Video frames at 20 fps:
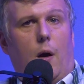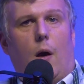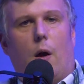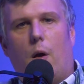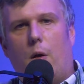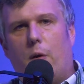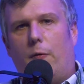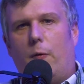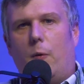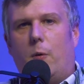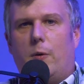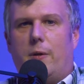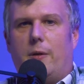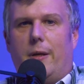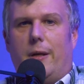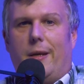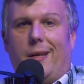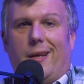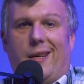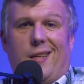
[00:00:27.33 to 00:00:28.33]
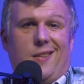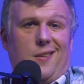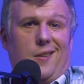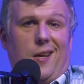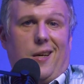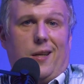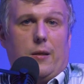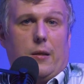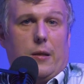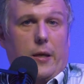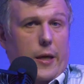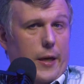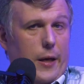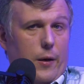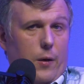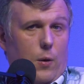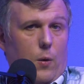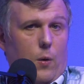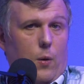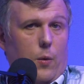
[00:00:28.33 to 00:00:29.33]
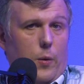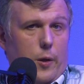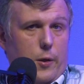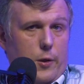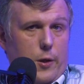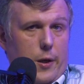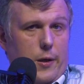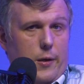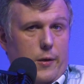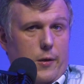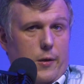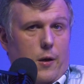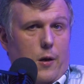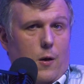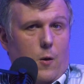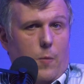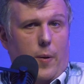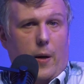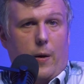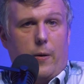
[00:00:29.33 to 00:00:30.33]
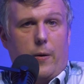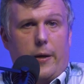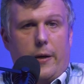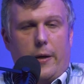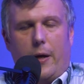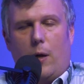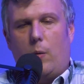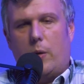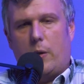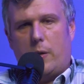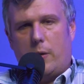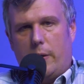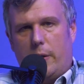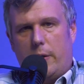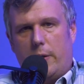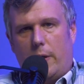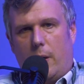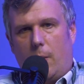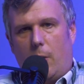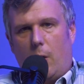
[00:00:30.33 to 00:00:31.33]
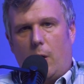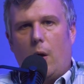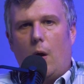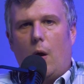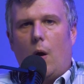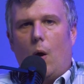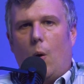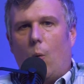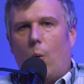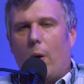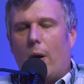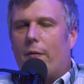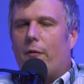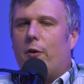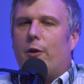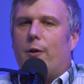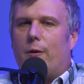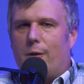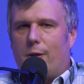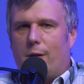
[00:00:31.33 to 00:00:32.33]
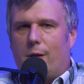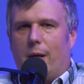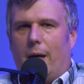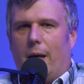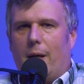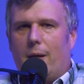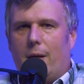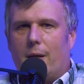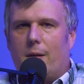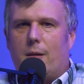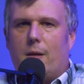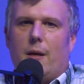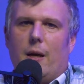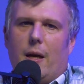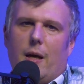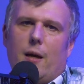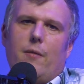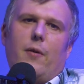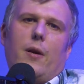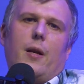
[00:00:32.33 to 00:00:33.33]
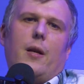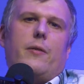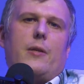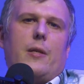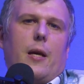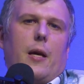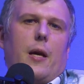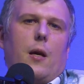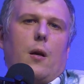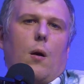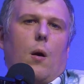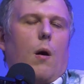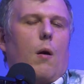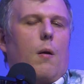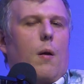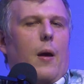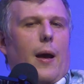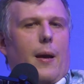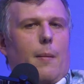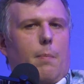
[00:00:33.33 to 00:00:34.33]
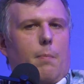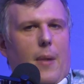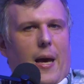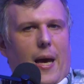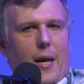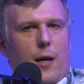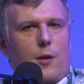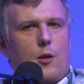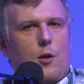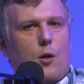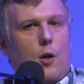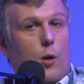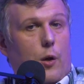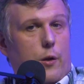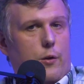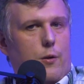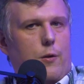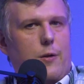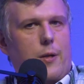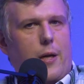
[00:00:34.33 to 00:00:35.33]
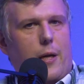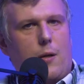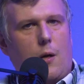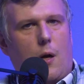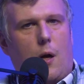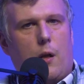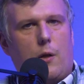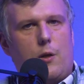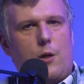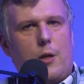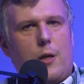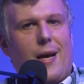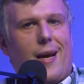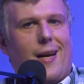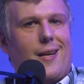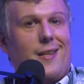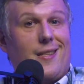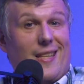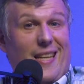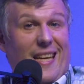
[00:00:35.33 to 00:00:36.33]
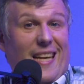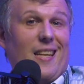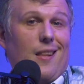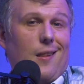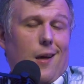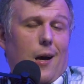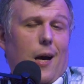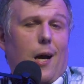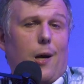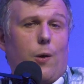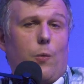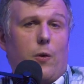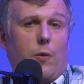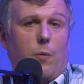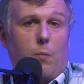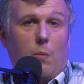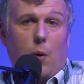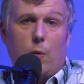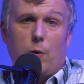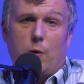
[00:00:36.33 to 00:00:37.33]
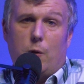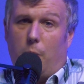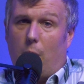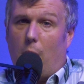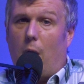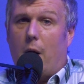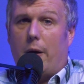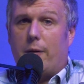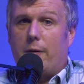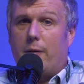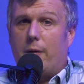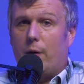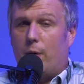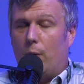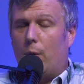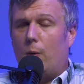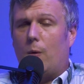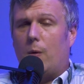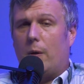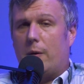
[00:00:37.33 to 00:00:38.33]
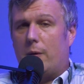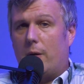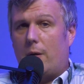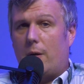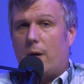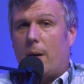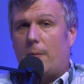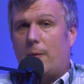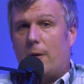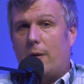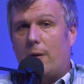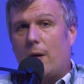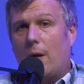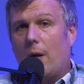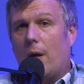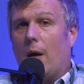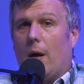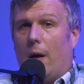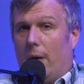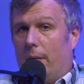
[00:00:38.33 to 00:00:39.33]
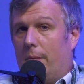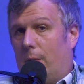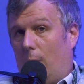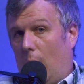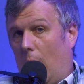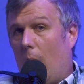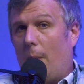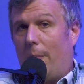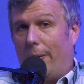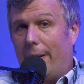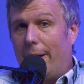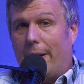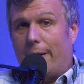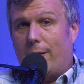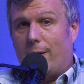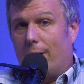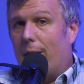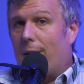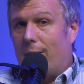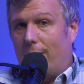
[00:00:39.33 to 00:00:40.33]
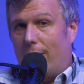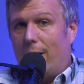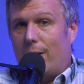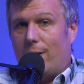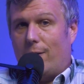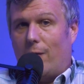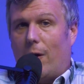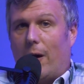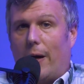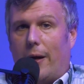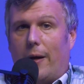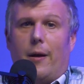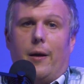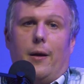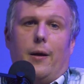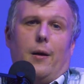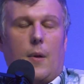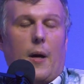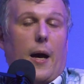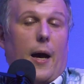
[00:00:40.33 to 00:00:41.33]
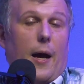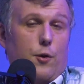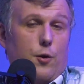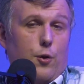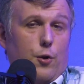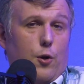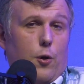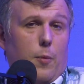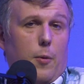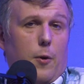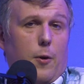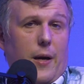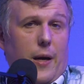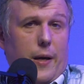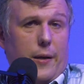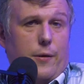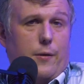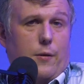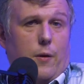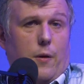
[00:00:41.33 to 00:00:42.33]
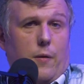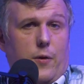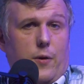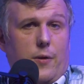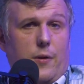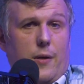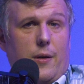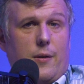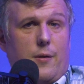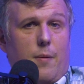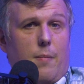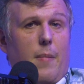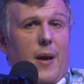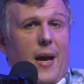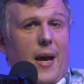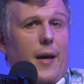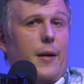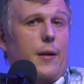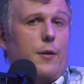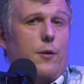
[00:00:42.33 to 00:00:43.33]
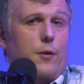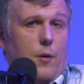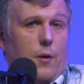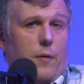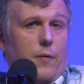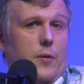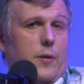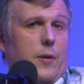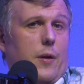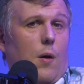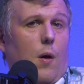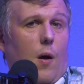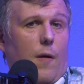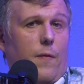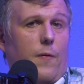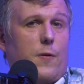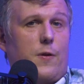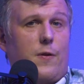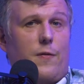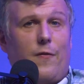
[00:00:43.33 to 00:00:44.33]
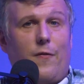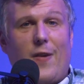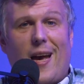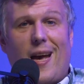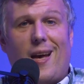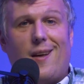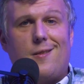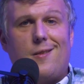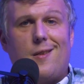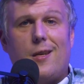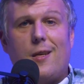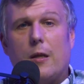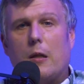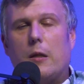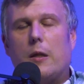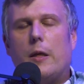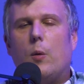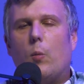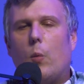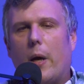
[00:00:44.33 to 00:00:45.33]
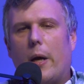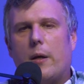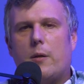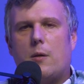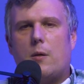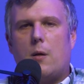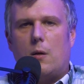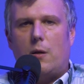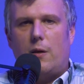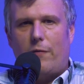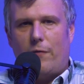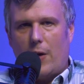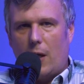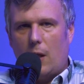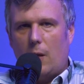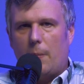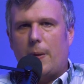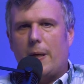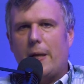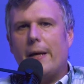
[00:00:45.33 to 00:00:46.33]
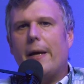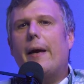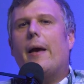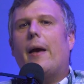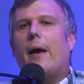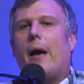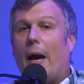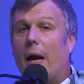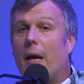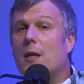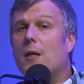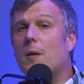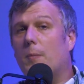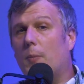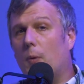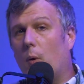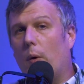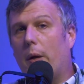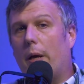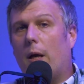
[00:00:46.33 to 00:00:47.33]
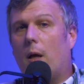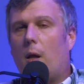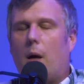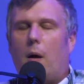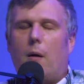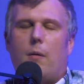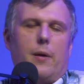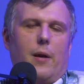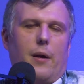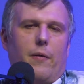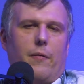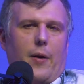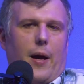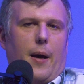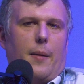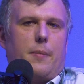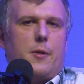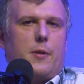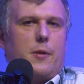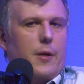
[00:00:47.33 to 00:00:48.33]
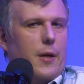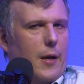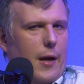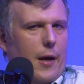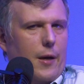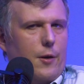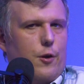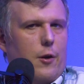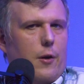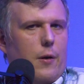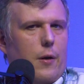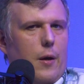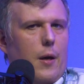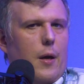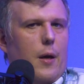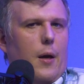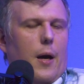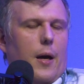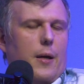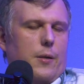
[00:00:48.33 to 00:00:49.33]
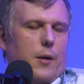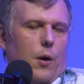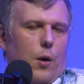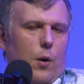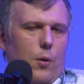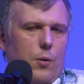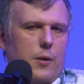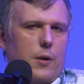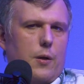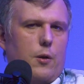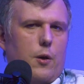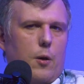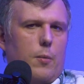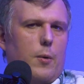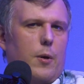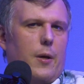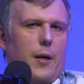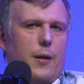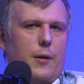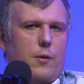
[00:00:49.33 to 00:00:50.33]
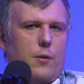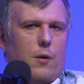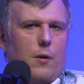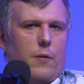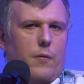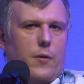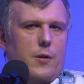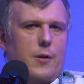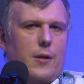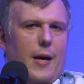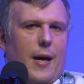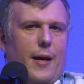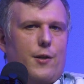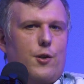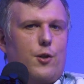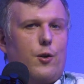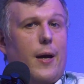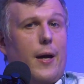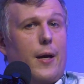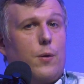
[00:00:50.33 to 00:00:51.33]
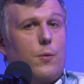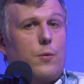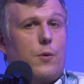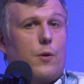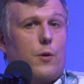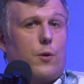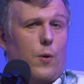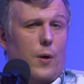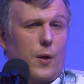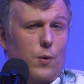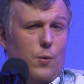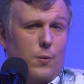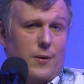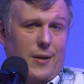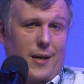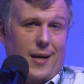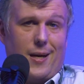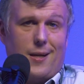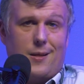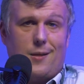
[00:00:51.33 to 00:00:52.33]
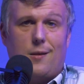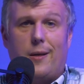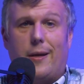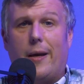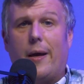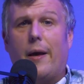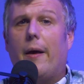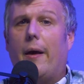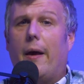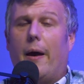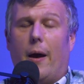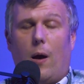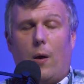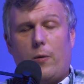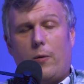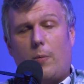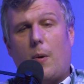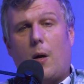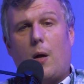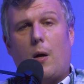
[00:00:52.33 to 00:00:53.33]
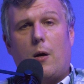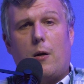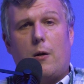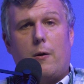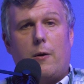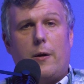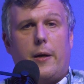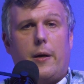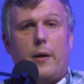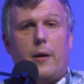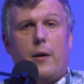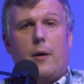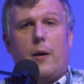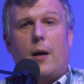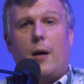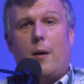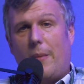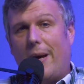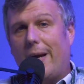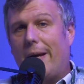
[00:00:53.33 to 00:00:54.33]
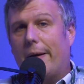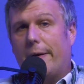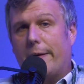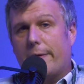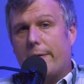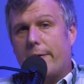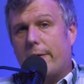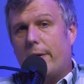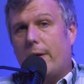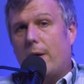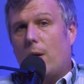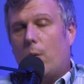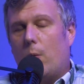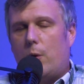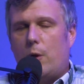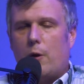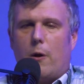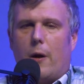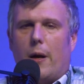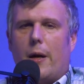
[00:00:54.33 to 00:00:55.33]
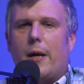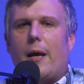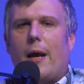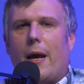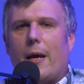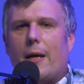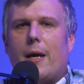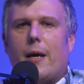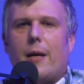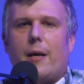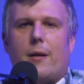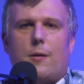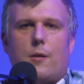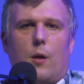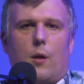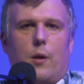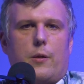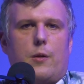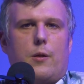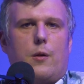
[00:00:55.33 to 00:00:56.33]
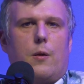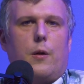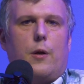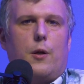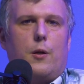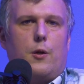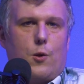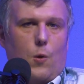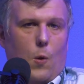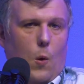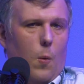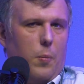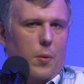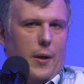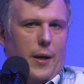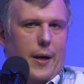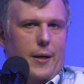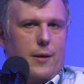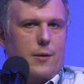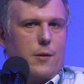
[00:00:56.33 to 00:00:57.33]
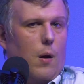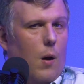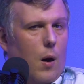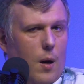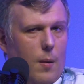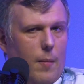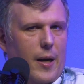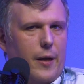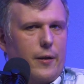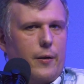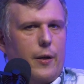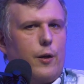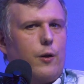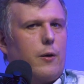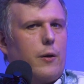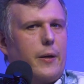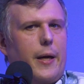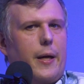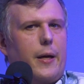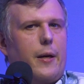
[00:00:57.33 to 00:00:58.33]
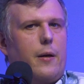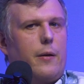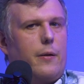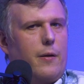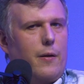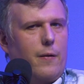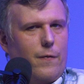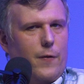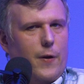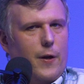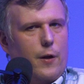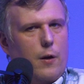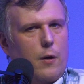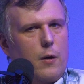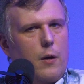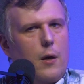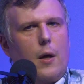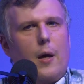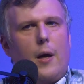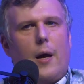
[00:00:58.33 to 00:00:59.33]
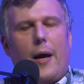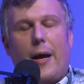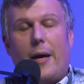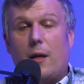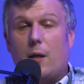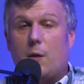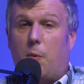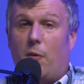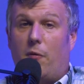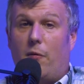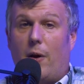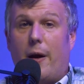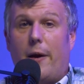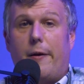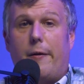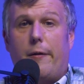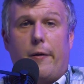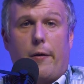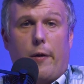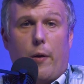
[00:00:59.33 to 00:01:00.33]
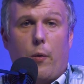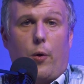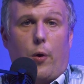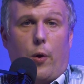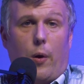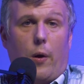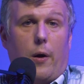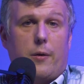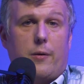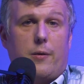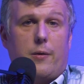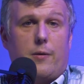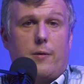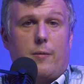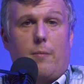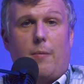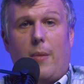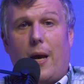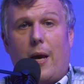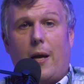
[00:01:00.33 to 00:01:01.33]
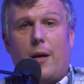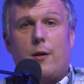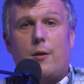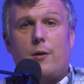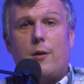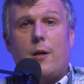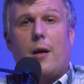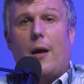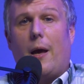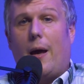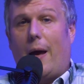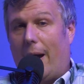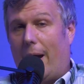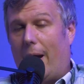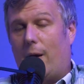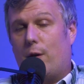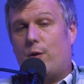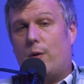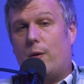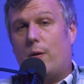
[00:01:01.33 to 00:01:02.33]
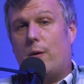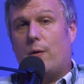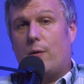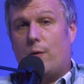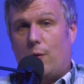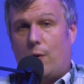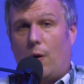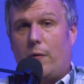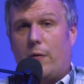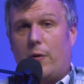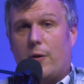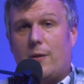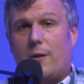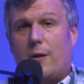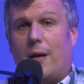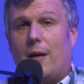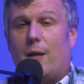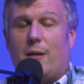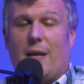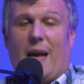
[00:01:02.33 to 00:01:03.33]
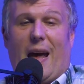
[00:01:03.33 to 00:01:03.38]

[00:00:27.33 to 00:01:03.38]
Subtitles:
Other folks think it's like digging a hole with a chainsaw or pounding a nail with a sledgehammer. Whatever your slant, it's an innovative take on a managed cluster technology and is in line with most products that Google has adopted, complex yet satisfying. Azure Kubernetes Service is a managed service that offers a fast and clean way to start developing and deploying cloud-native apps in Azure. As a hosted Kubernetes service, Azure handles the critical tasks like health monitoring and maintenance. When you create an AKS cluster, a control plane is automatically created and configured and is provided at no cost as a managed Azure service, and it's